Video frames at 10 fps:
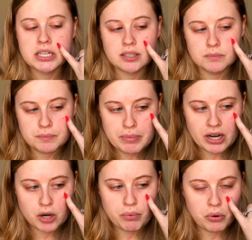some
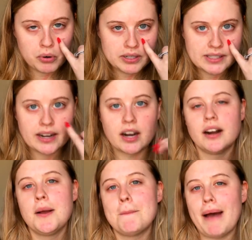bigger pores that
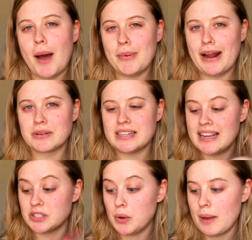are popping out
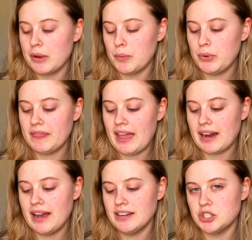today, so I'm going to put
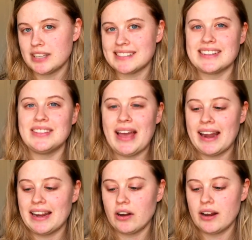that on just in
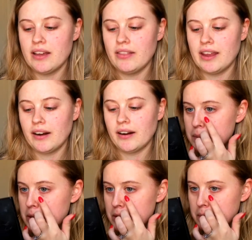that area there.
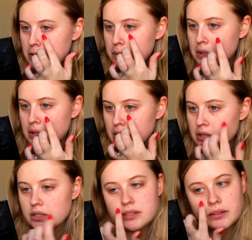
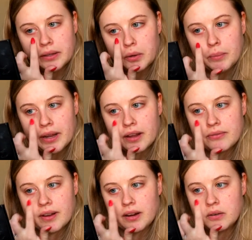Just a little bit I
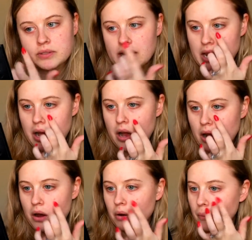find goes a
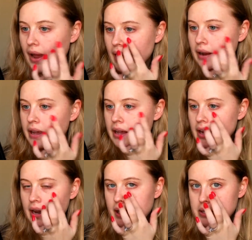long way,
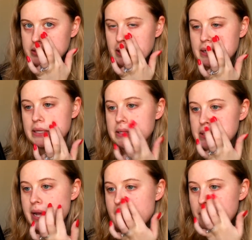and I just like to
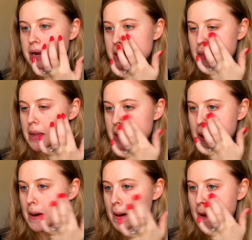dab it in
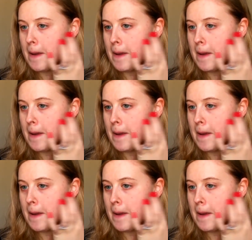there